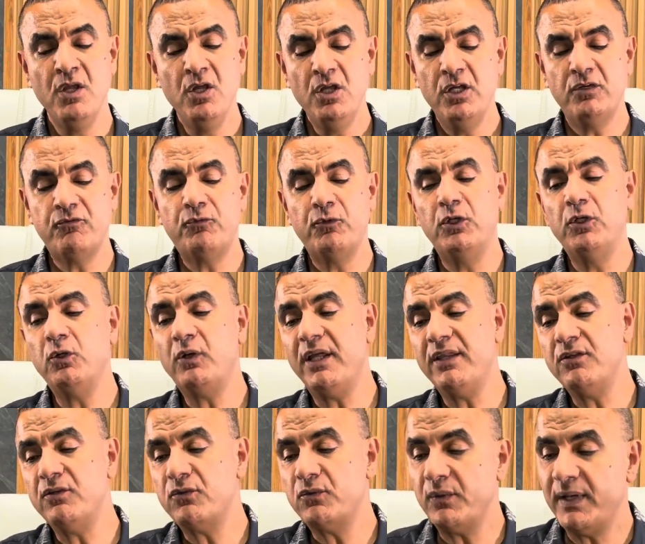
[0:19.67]
If we look at
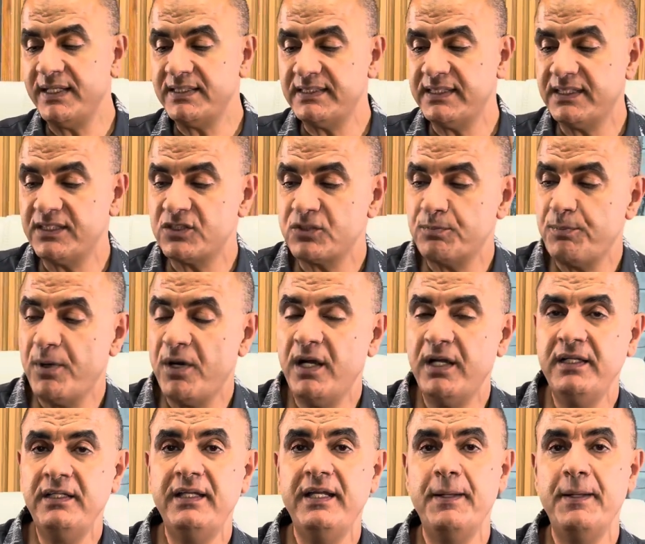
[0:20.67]
the thoracic spine,